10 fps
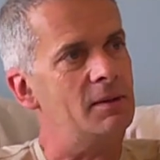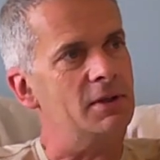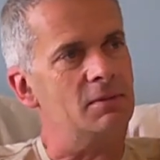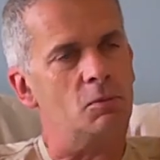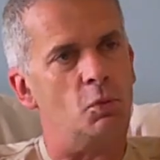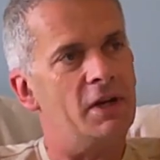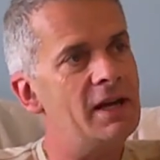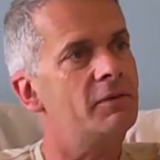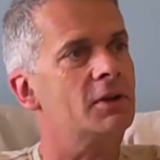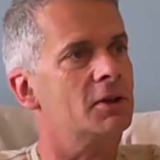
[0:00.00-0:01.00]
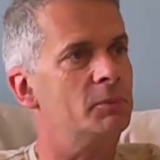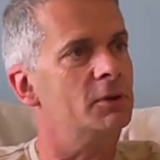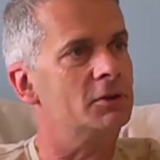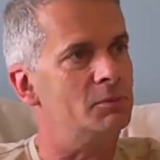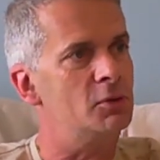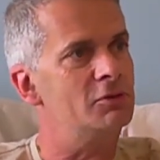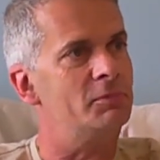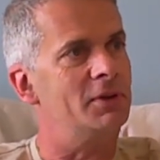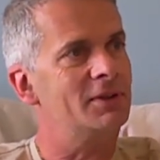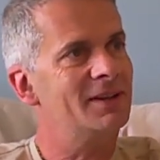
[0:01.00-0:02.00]
I mean, we're never going to build a
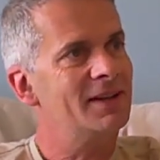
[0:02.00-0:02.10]
movement.